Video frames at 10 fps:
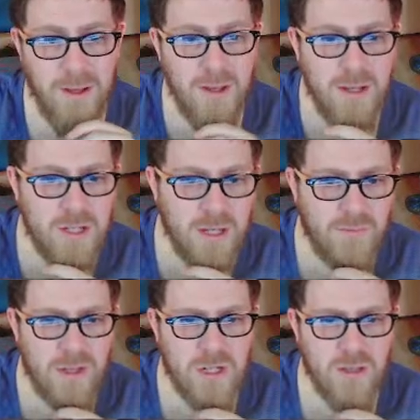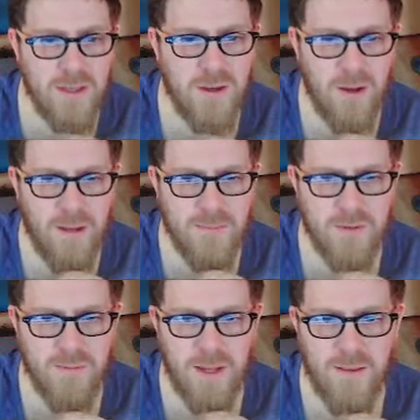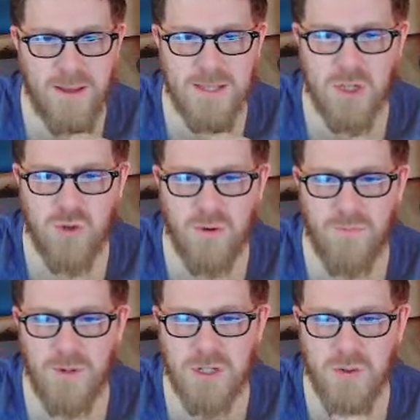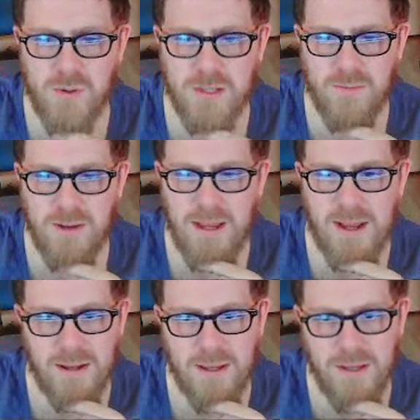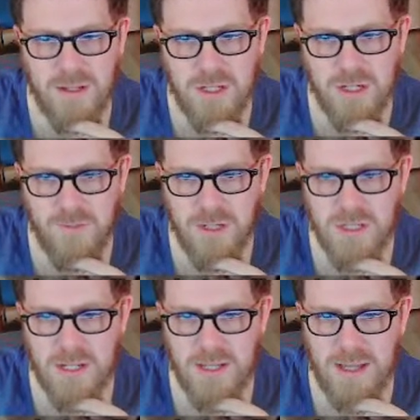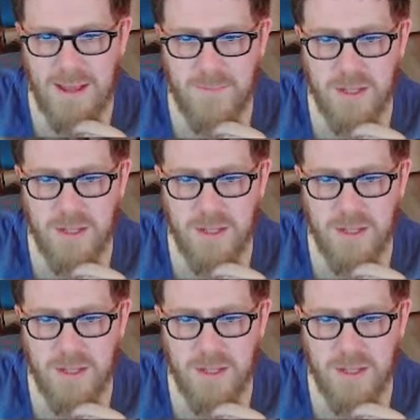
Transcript: She eventually got him to realize the truth, which caused the reality she wished to collapse.